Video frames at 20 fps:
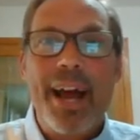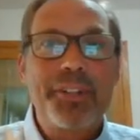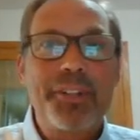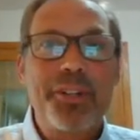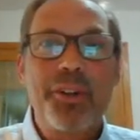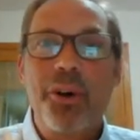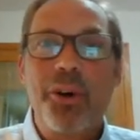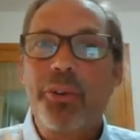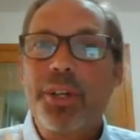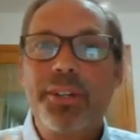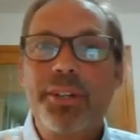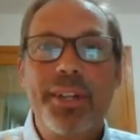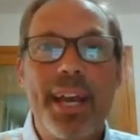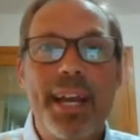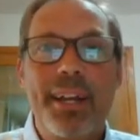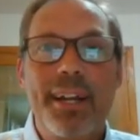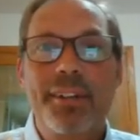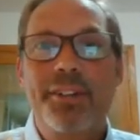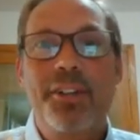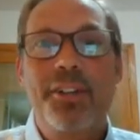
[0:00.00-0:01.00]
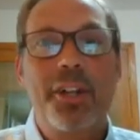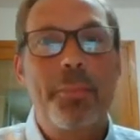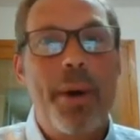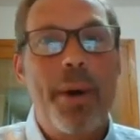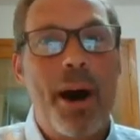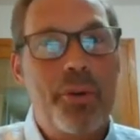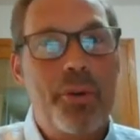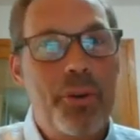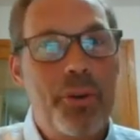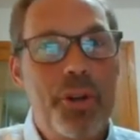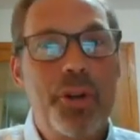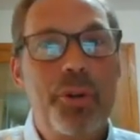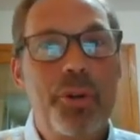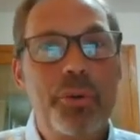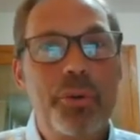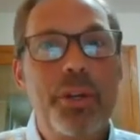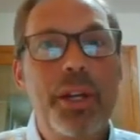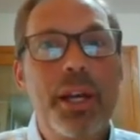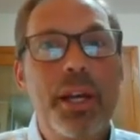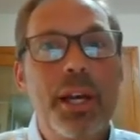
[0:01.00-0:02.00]
should only take until about
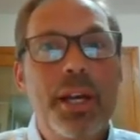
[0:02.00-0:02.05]
noon.